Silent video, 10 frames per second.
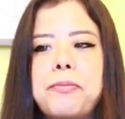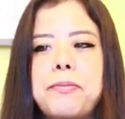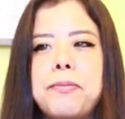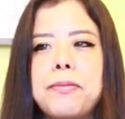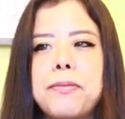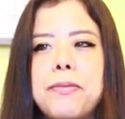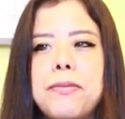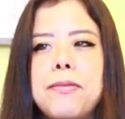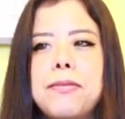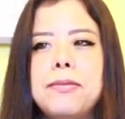Um,
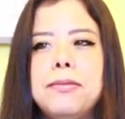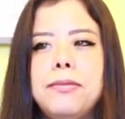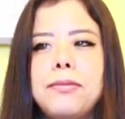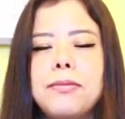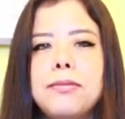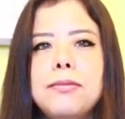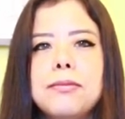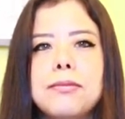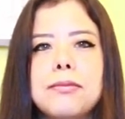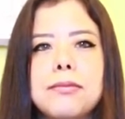so did he
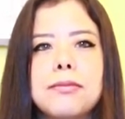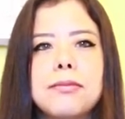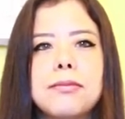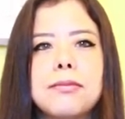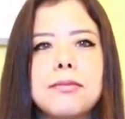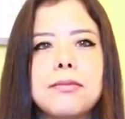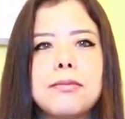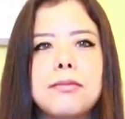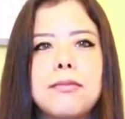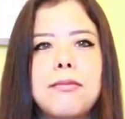give permission then
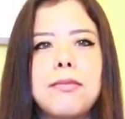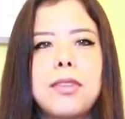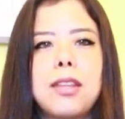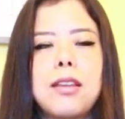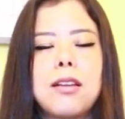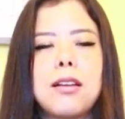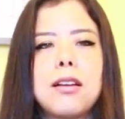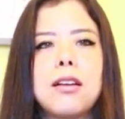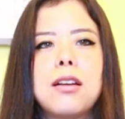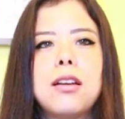for your
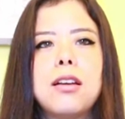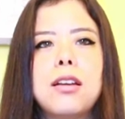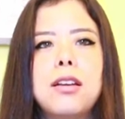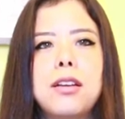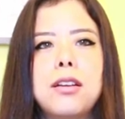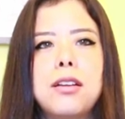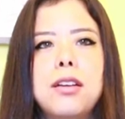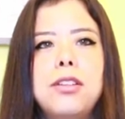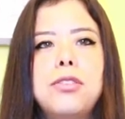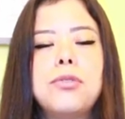to leave
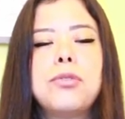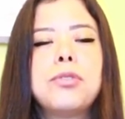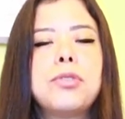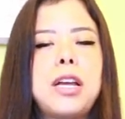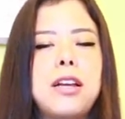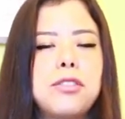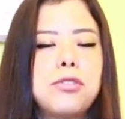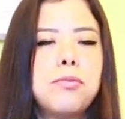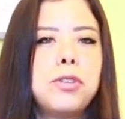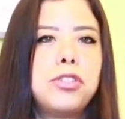Brazil? It uh,
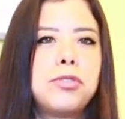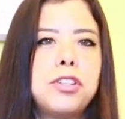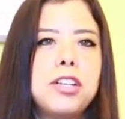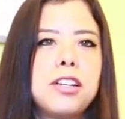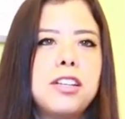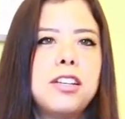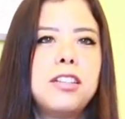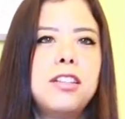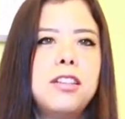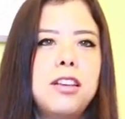has to be juridically. He
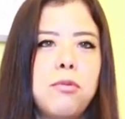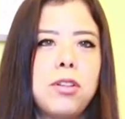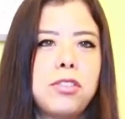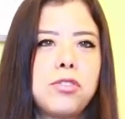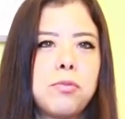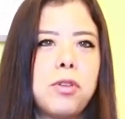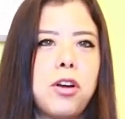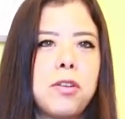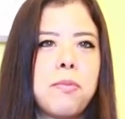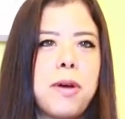did. He wanted to
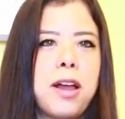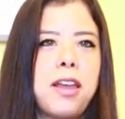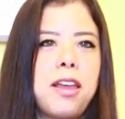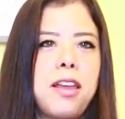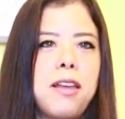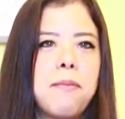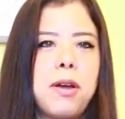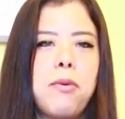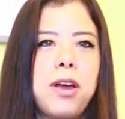block my my